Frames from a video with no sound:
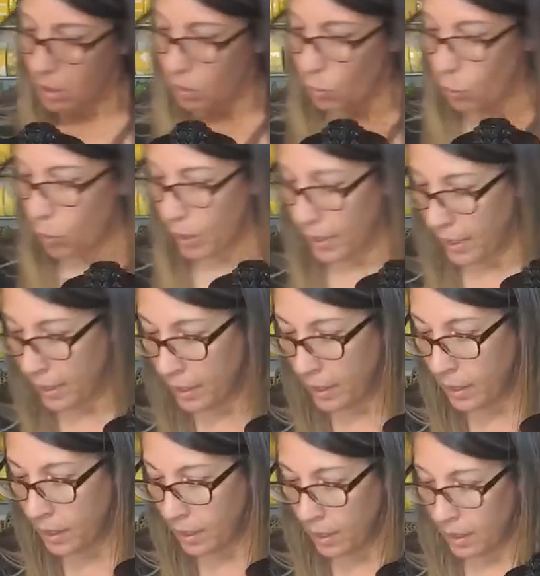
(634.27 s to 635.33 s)
when
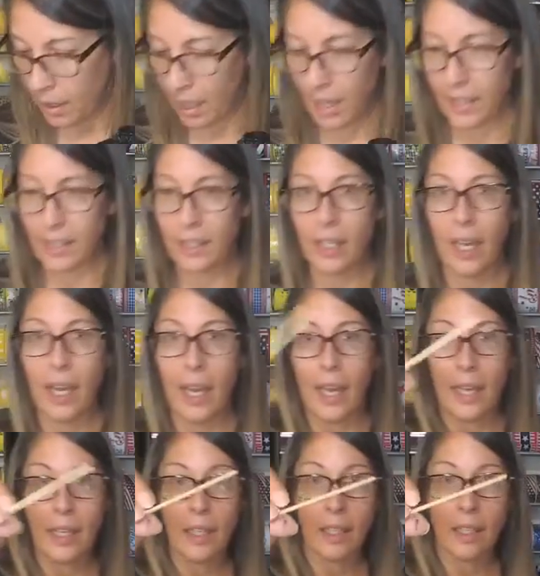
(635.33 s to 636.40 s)
I
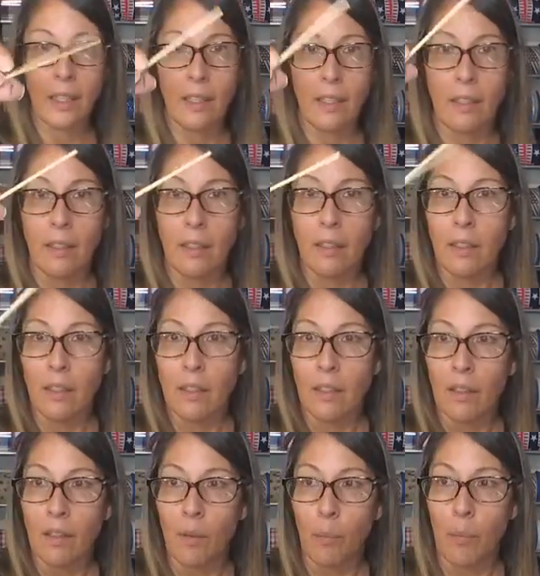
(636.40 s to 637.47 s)
take
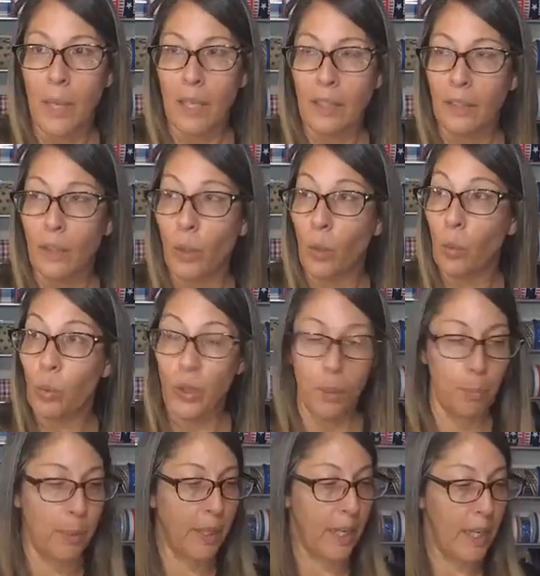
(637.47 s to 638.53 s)
my little wood
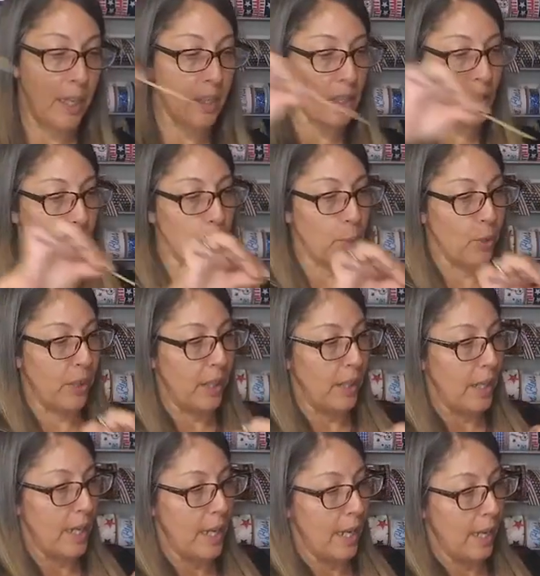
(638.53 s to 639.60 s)
piece, put it
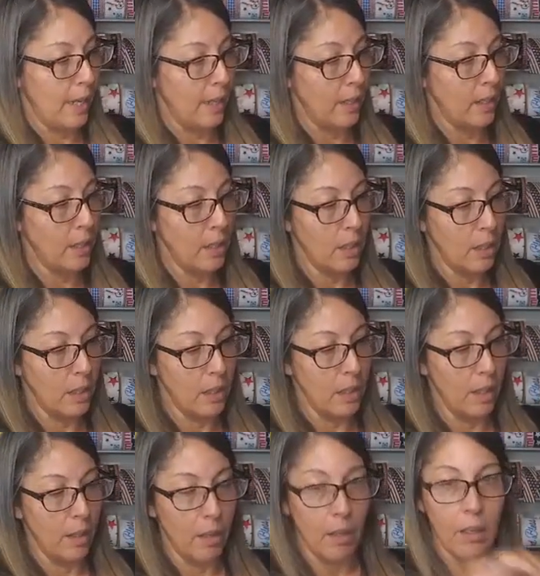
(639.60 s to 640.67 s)
in,
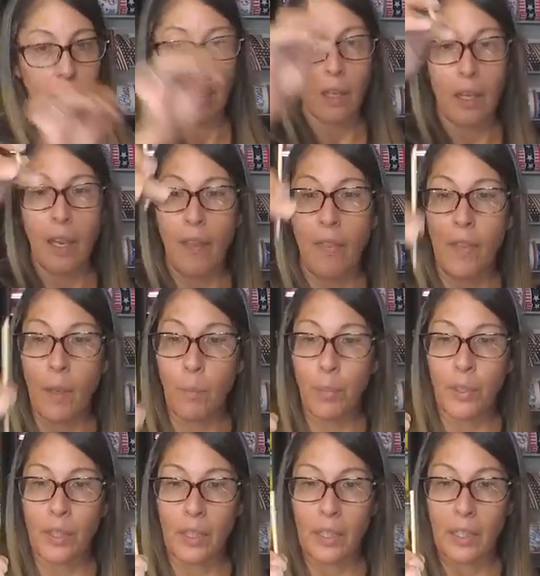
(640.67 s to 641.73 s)
and then put
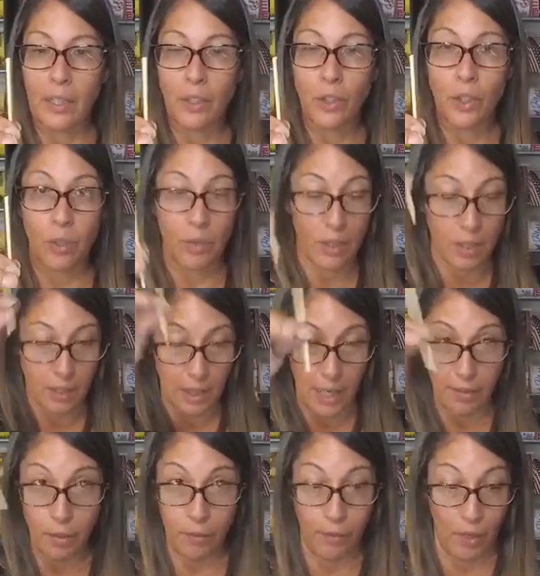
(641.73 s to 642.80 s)
it into the
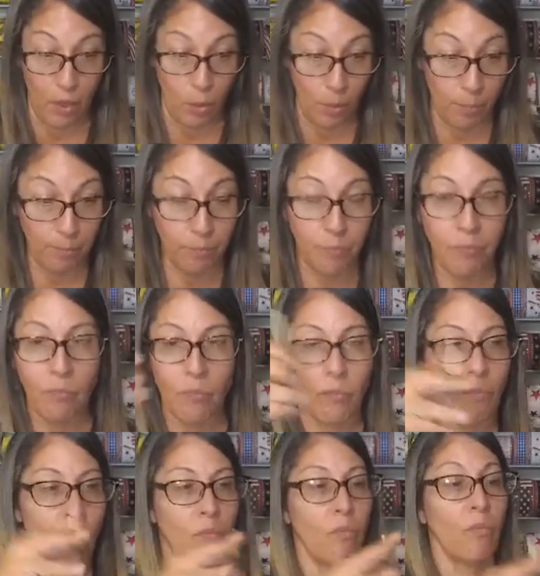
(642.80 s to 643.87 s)
styrofoam,
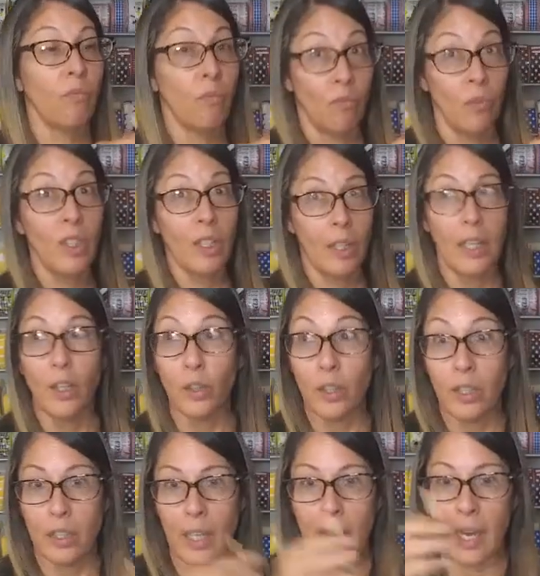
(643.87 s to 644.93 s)
it'll
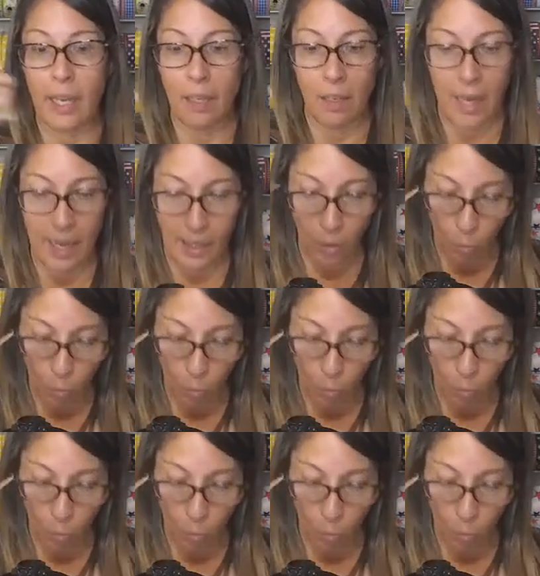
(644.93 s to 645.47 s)
stay and it